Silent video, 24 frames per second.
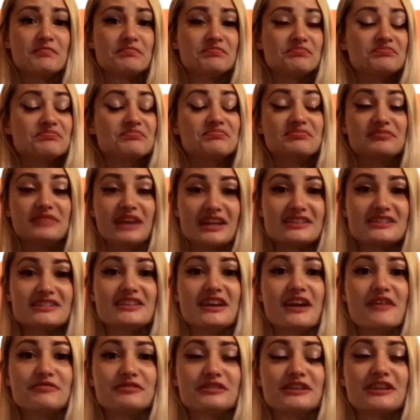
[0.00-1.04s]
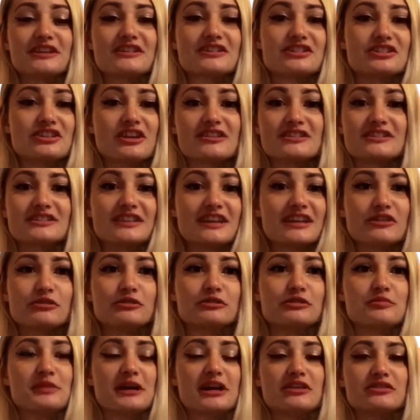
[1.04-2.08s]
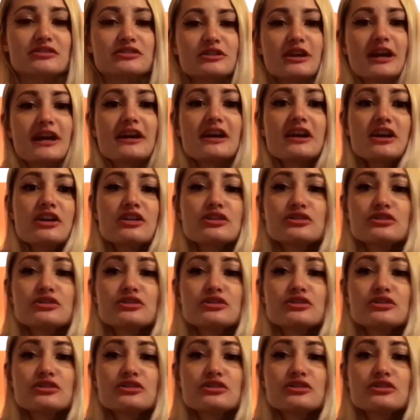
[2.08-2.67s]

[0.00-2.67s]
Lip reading: that's definitely a sacral imbalance, right?